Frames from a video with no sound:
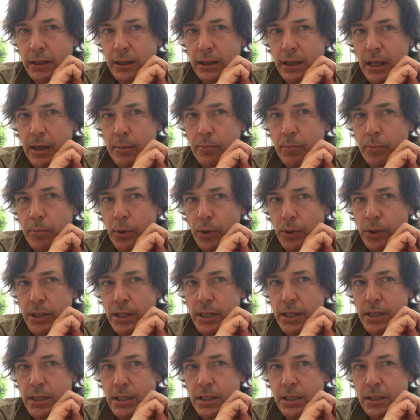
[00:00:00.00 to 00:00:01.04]
their
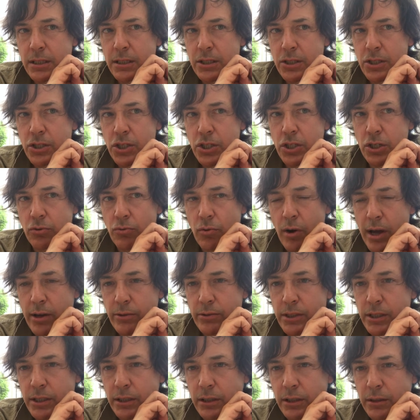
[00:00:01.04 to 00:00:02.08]
bodies
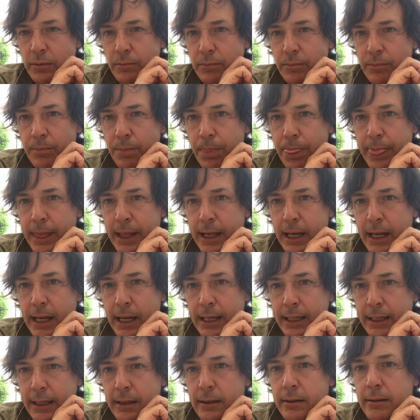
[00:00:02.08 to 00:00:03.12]
surrounding them like